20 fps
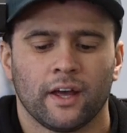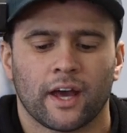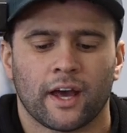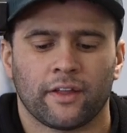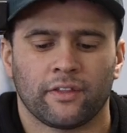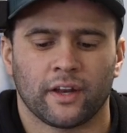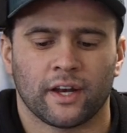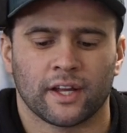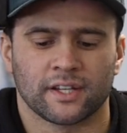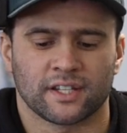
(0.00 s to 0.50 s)

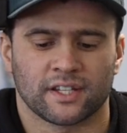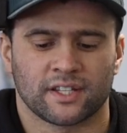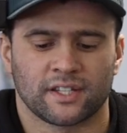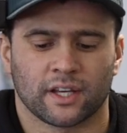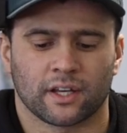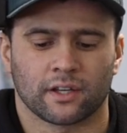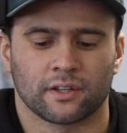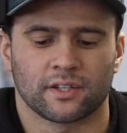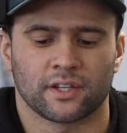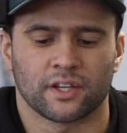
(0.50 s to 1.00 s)
And then as a
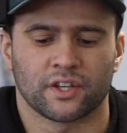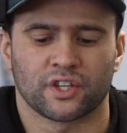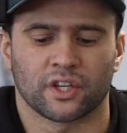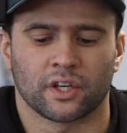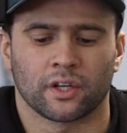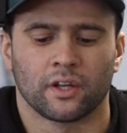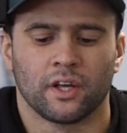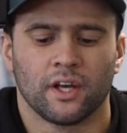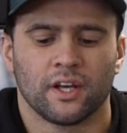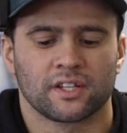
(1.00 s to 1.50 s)
second
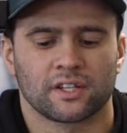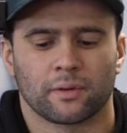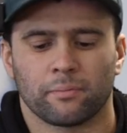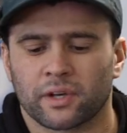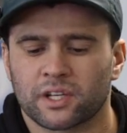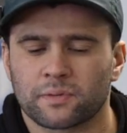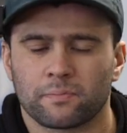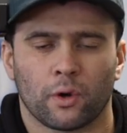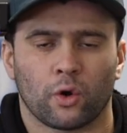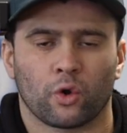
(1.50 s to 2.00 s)
session, some
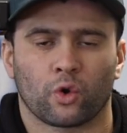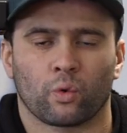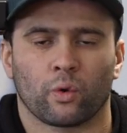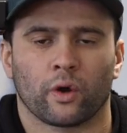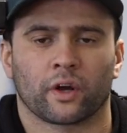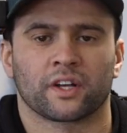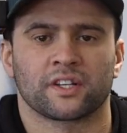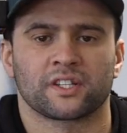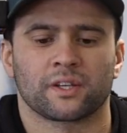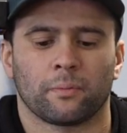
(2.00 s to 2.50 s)
mixed modal
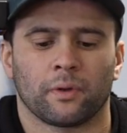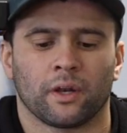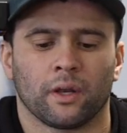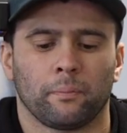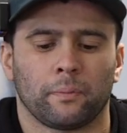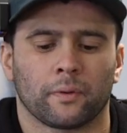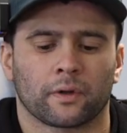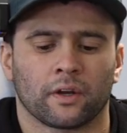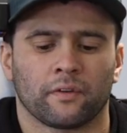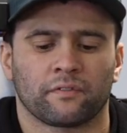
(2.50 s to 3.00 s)
work and some
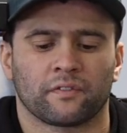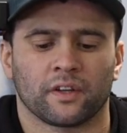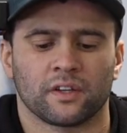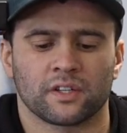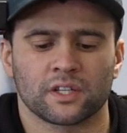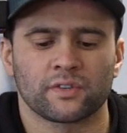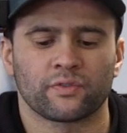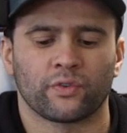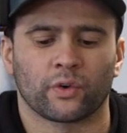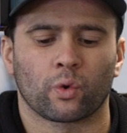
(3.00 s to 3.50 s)
Olympic lifting
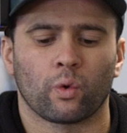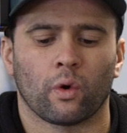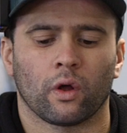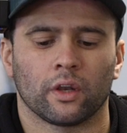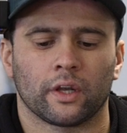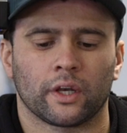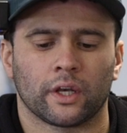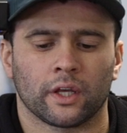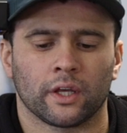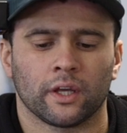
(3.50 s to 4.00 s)
just for
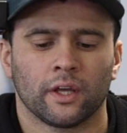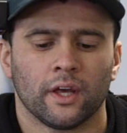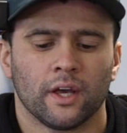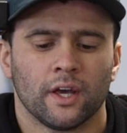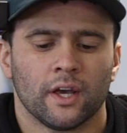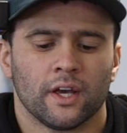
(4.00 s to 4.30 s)
quality.